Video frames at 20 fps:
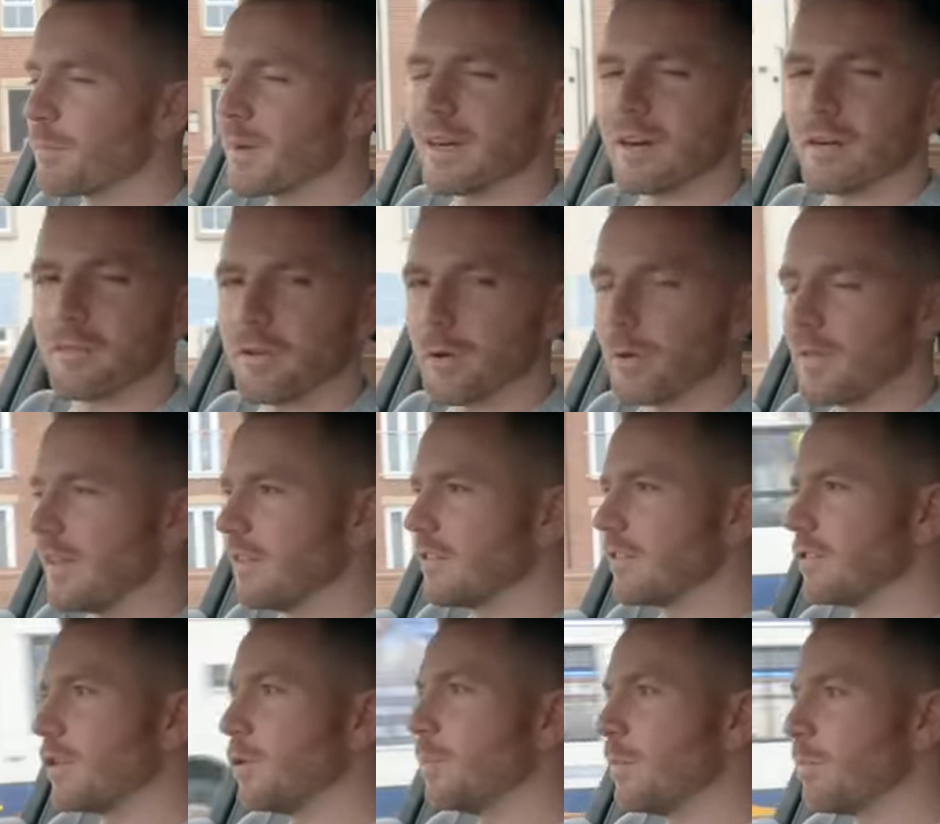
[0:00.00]
I've been in a few of these
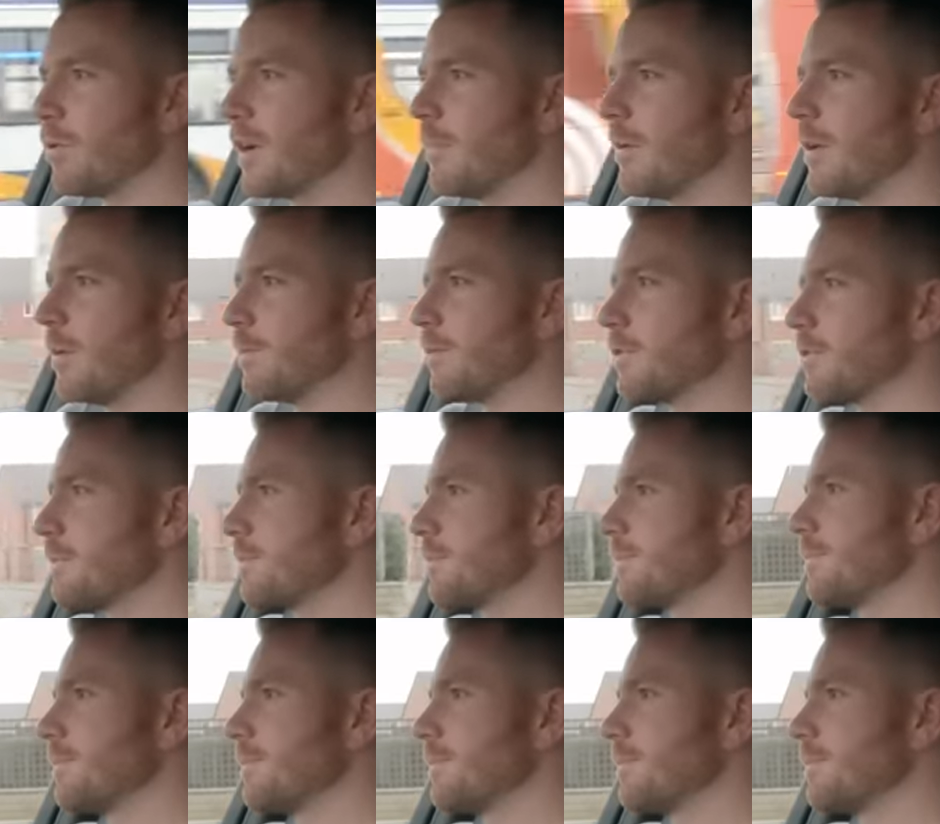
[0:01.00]
as Uber Premiums.